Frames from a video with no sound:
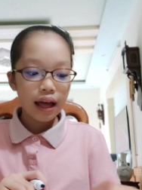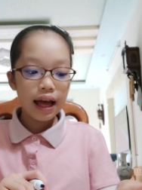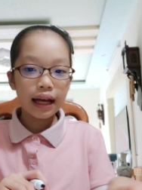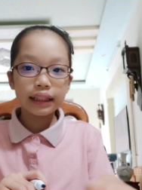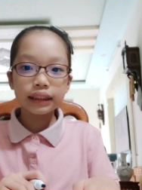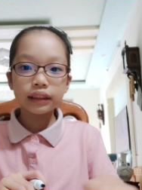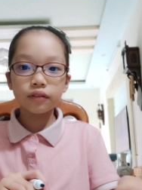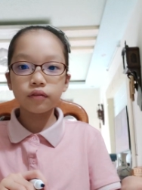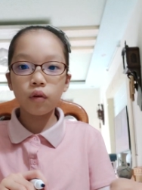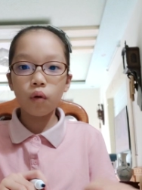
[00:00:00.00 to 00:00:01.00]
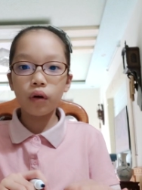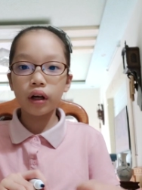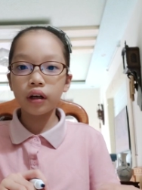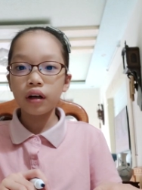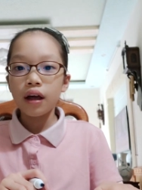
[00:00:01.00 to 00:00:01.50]
And
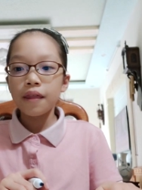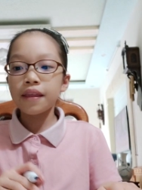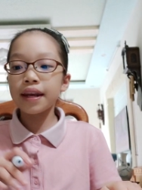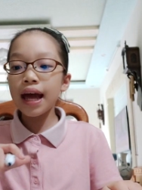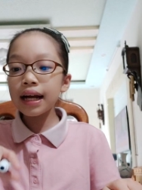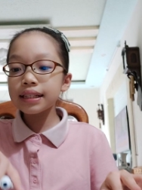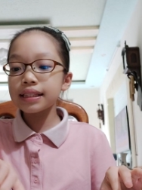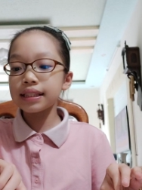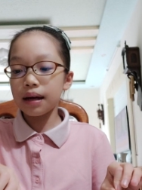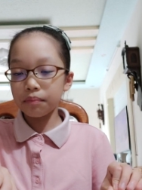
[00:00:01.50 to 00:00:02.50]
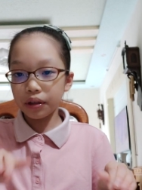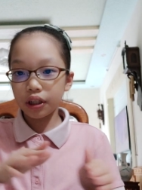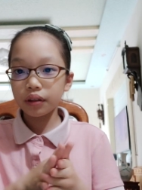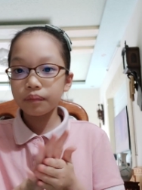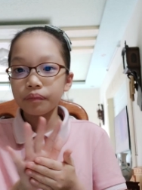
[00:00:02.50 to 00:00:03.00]
for the next
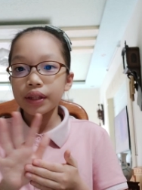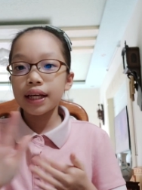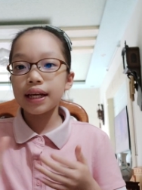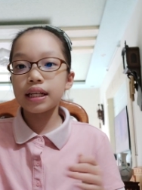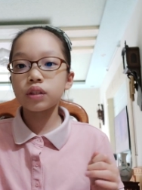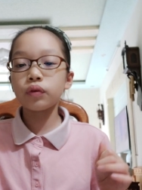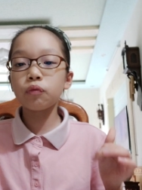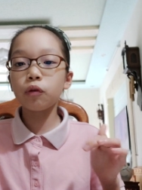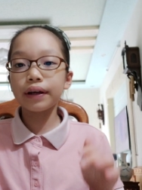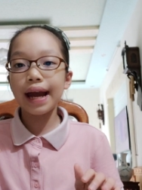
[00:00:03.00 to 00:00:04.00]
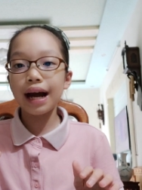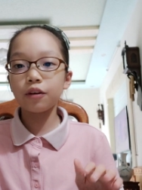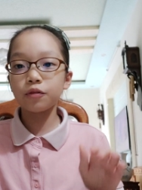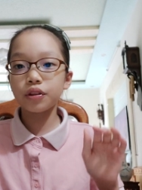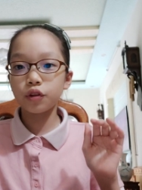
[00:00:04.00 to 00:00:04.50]
number is we will
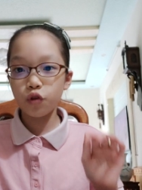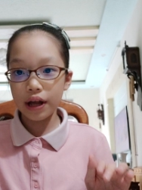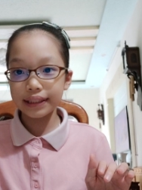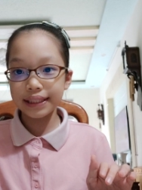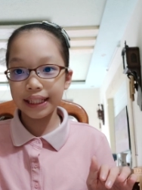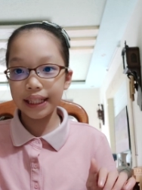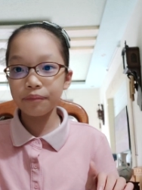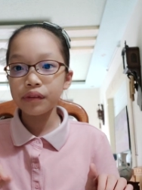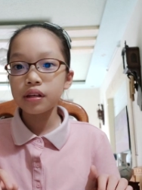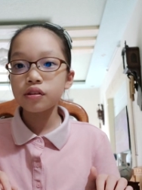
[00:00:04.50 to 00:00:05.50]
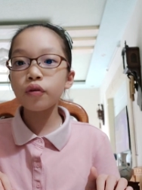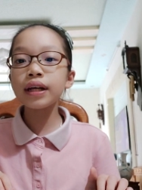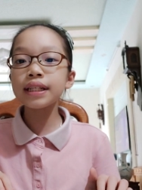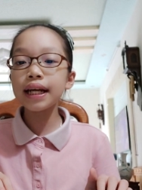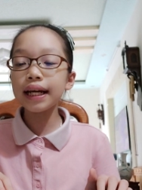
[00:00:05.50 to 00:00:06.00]
count 20. So
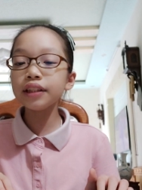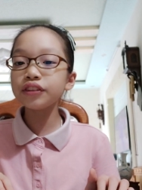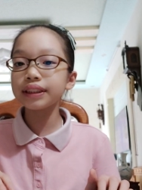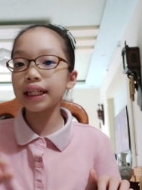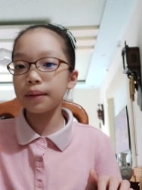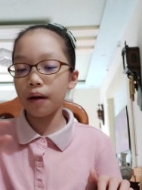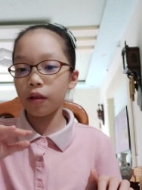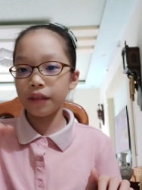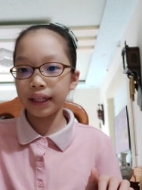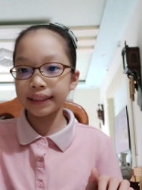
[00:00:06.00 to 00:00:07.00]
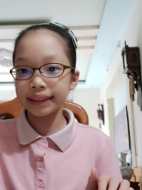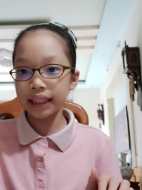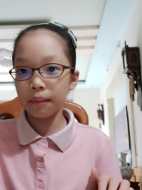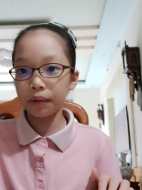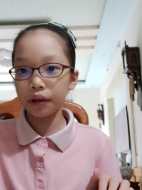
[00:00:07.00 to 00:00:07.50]
what is interesting about these
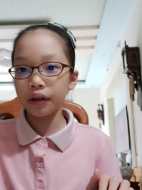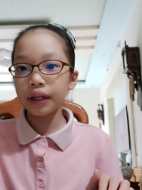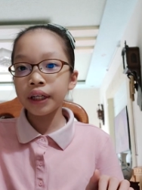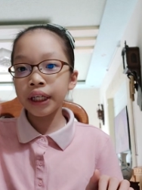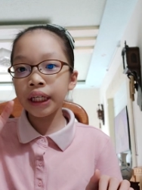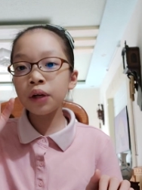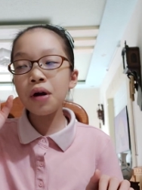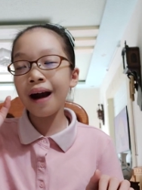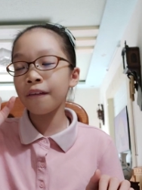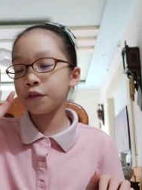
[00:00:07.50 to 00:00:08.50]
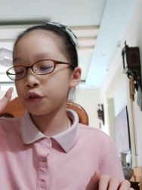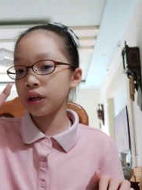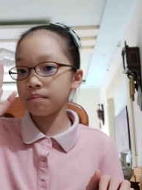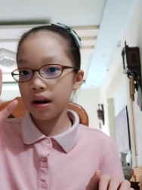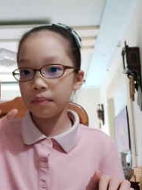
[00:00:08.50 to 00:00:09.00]
number, you have to
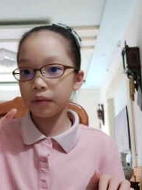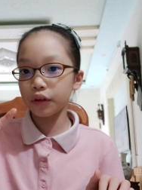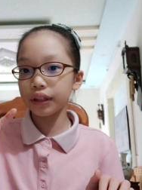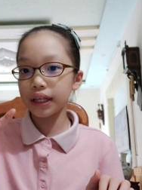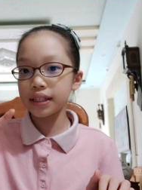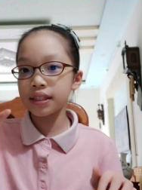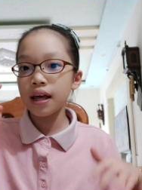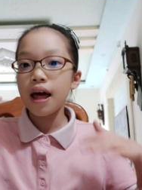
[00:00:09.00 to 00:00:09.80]
remember this.